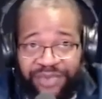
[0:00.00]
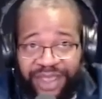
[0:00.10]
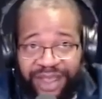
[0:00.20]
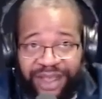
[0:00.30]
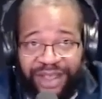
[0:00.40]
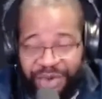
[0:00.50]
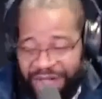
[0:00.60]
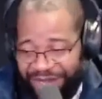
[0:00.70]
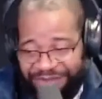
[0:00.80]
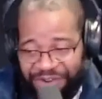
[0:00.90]
who I
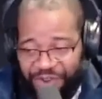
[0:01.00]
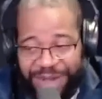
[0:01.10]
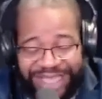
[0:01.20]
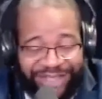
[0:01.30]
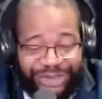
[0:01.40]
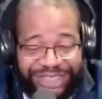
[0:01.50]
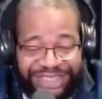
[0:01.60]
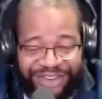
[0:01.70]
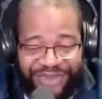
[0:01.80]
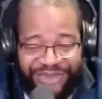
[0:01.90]
don't even know if my kids are
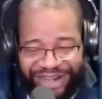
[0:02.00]
listening right now.